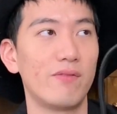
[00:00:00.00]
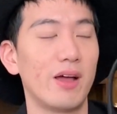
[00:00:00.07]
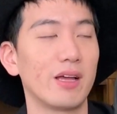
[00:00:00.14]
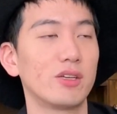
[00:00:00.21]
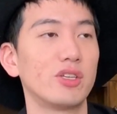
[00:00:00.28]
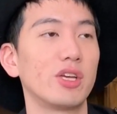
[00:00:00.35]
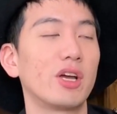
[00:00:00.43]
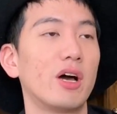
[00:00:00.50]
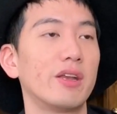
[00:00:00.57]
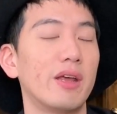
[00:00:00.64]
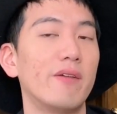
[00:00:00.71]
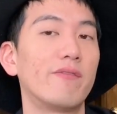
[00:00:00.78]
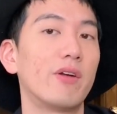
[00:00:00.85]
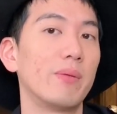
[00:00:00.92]
I actually got
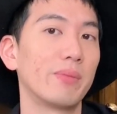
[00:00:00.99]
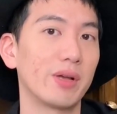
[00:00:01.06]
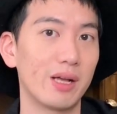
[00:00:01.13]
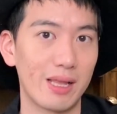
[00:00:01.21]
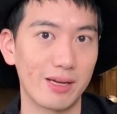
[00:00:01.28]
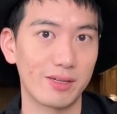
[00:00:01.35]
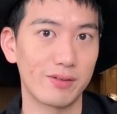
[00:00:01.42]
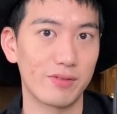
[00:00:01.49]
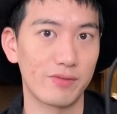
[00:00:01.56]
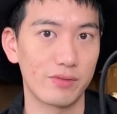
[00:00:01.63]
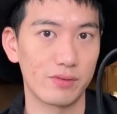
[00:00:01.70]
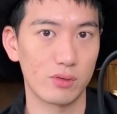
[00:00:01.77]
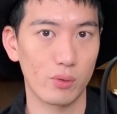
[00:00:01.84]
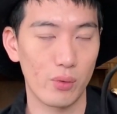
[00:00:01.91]
it from Collector
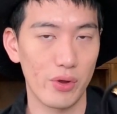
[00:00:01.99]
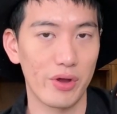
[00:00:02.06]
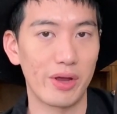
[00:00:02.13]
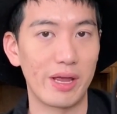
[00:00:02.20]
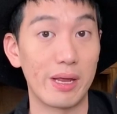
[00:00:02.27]
Square